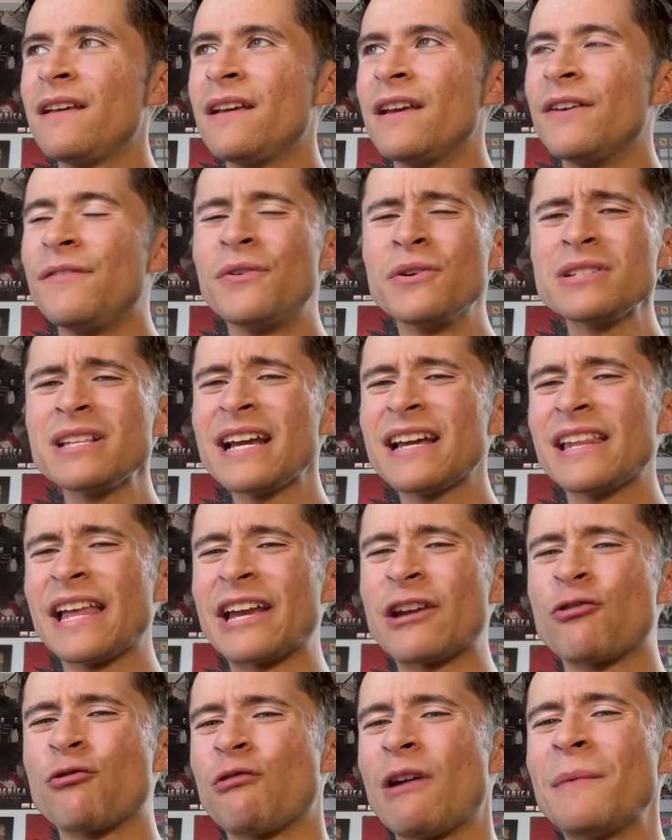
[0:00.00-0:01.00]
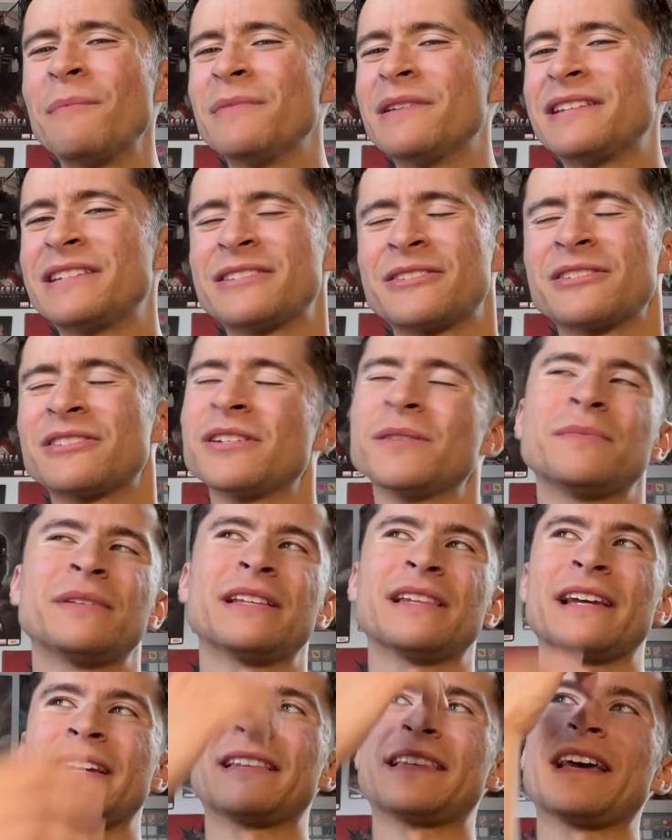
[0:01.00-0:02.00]
Gremlins or something
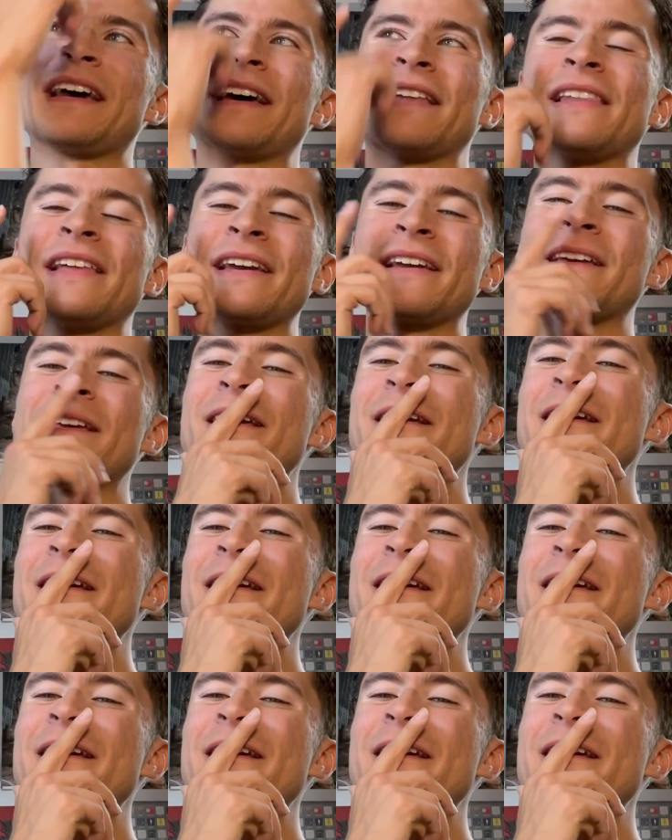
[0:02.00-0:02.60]
like that. Like,